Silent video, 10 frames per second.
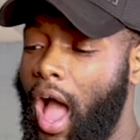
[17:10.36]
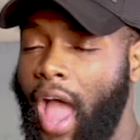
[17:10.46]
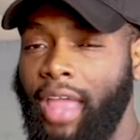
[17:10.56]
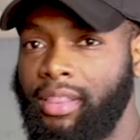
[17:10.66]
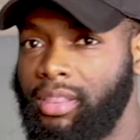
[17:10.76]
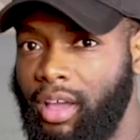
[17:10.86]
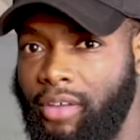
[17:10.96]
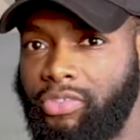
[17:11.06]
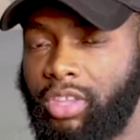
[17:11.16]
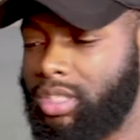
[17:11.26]
I
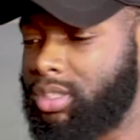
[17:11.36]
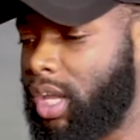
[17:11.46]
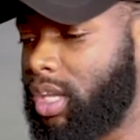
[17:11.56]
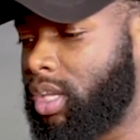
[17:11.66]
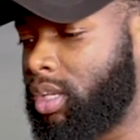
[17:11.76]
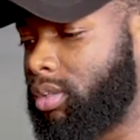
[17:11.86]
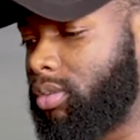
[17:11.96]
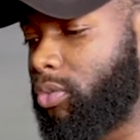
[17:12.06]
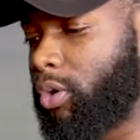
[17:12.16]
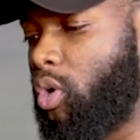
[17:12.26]
love these. They can
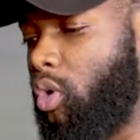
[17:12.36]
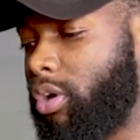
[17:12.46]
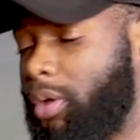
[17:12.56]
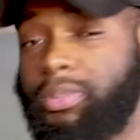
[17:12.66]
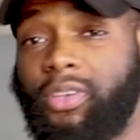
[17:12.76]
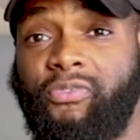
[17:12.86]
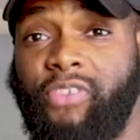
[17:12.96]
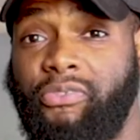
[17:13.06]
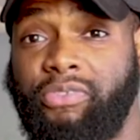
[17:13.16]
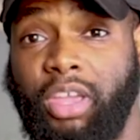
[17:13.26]
record up to
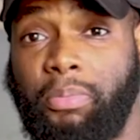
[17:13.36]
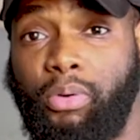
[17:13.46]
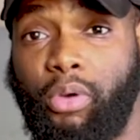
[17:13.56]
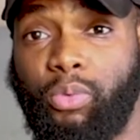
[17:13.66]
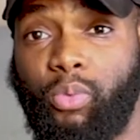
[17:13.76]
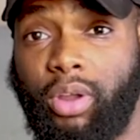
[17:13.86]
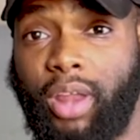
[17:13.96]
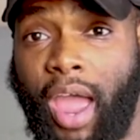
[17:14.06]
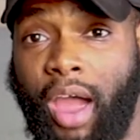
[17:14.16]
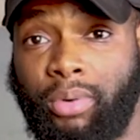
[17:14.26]

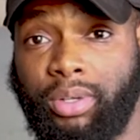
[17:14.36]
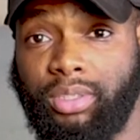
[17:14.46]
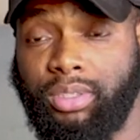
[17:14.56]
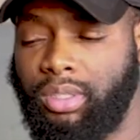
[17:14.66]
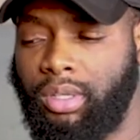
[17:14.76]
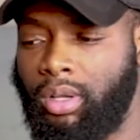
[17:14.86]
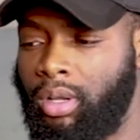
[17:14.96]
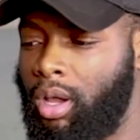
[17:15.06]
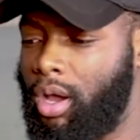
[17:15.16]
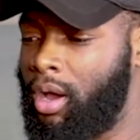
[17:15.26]
15.1 hours.
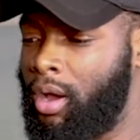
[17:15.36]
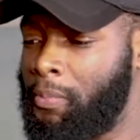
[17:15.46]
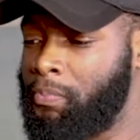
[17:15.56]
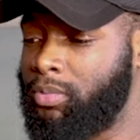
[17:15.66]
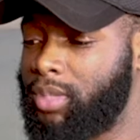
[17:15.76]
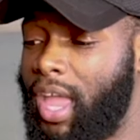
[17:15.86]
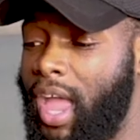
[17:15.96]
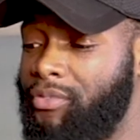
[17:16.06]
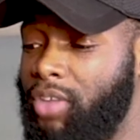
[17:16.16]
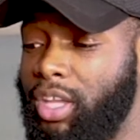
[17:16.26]
They
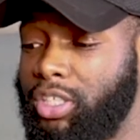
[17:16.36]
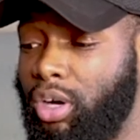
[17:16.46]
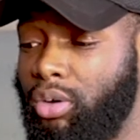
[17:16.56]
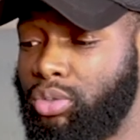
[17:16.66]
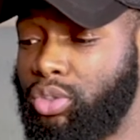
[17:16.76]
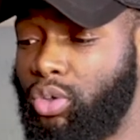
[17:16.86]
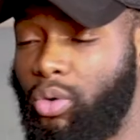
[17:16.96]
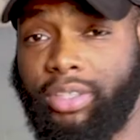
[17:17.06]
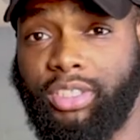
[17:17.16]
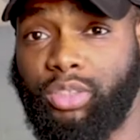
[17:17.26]
have internal
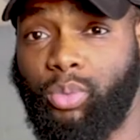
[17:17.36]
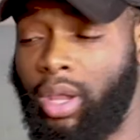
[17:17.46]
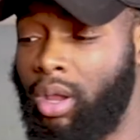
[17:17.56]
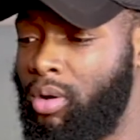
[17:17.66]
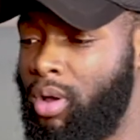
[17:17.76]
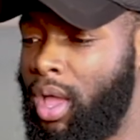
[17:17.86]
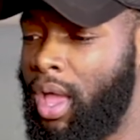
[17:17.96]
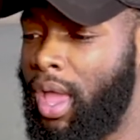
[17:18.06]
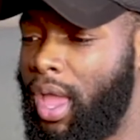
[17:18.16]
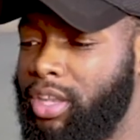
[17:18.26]
storage as well,
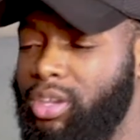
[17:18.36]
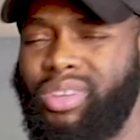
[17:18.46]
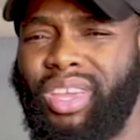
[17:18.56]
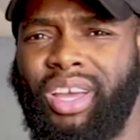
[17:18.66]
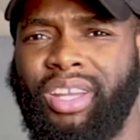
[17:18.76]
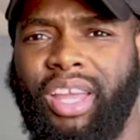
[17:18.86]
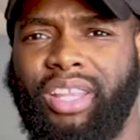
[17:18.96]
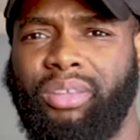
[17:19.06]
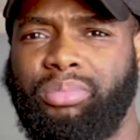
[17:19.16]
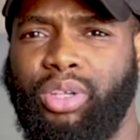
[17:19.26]
and you can
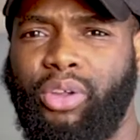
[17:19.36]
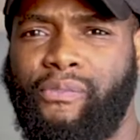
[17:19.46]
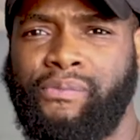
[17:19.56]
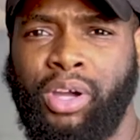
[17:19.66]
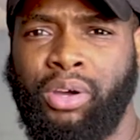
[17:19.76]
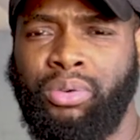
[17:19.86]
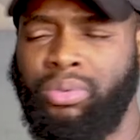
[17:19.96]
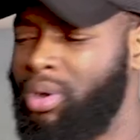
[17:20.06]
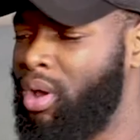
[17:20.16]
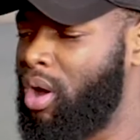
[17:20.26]
connect them to your
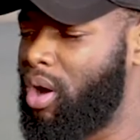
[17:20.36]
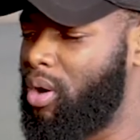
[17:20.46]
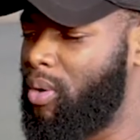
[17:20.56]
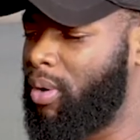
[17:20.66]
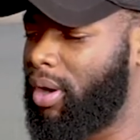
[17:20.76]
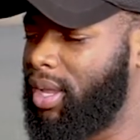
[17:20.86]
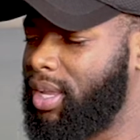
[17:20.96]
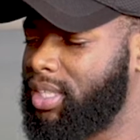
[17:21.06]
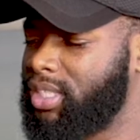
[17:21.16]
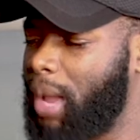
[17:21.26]
phone or
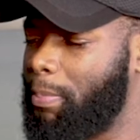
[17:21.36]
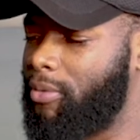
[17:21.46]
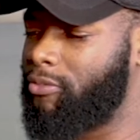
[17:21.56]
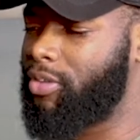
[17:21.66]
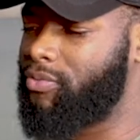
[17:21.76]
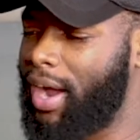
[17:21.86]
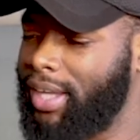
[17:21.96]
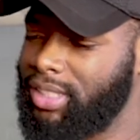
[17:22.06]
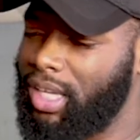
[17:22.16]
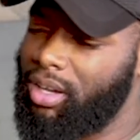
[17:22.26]
any type of
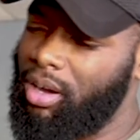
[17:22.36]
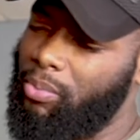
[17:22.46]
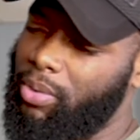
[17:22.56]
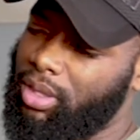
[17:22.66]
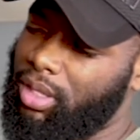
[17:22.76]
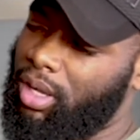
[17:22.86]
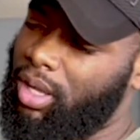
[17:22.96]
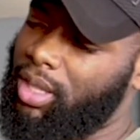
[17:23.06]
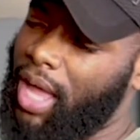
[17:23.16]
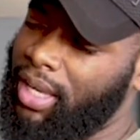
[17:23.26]
device. They come with
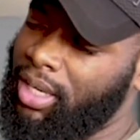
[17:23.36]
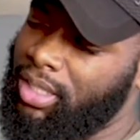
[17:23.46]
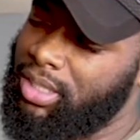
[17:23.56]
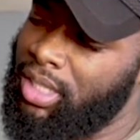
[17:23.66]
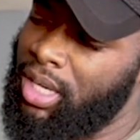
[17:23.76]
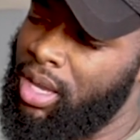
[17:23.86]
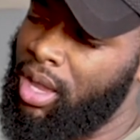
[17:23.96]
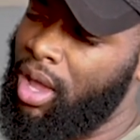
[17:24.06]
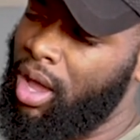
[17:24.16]
the Lightning-C